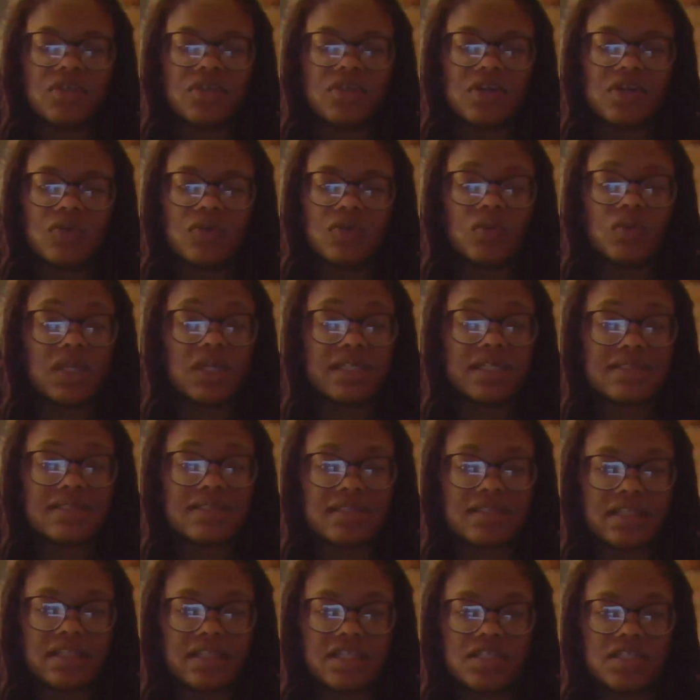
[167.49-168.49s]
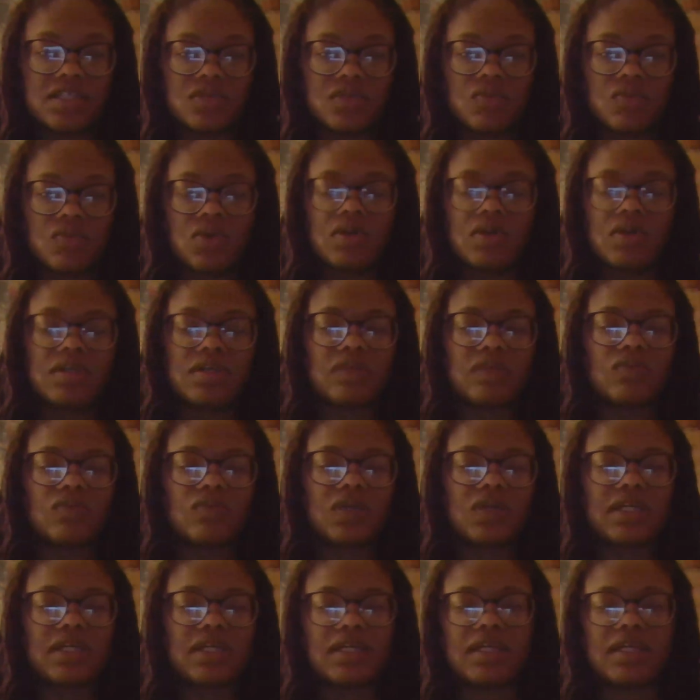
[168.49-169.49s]
you know, what is it that you want, and
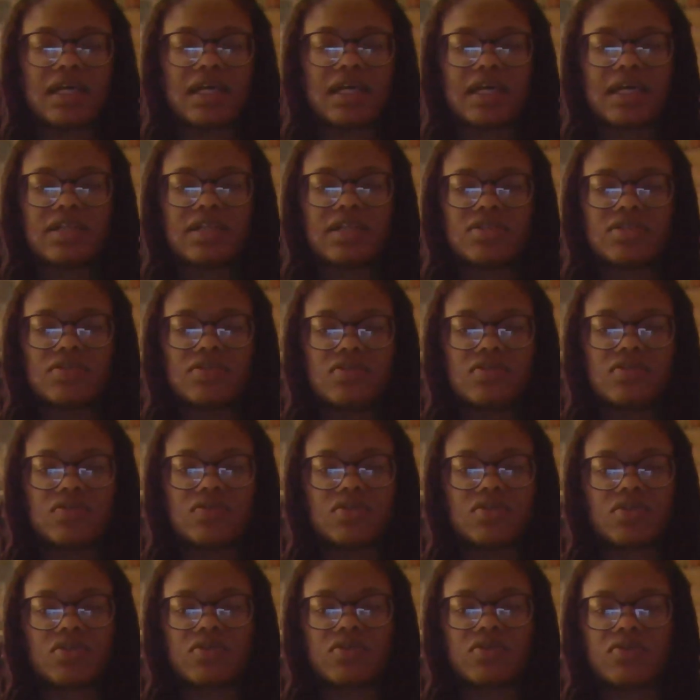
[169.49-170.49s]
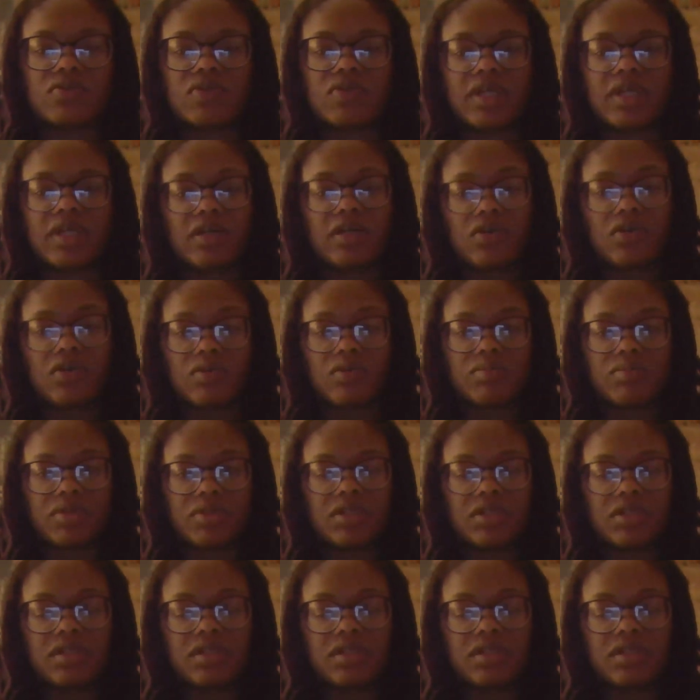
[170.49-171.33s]
what can I do to help